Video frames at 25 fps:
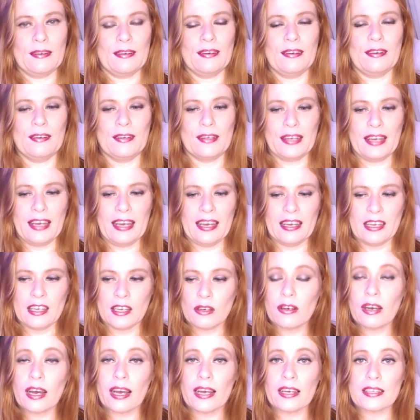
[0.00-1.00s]
Okay, you
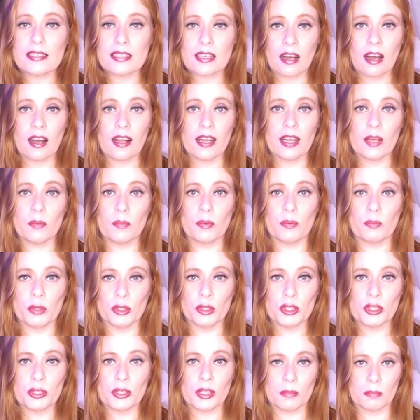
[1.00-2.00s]
guys in Hollywood,
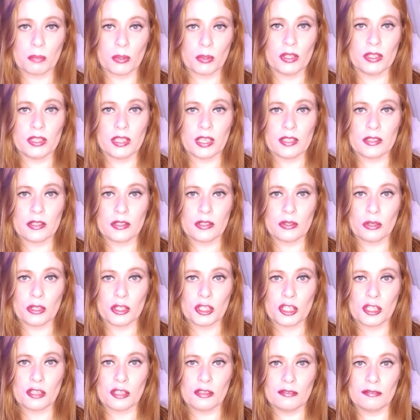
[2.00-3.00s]
weren't you going to protest
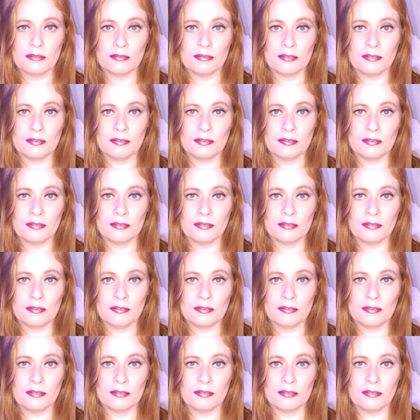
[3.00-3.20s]
Georgia?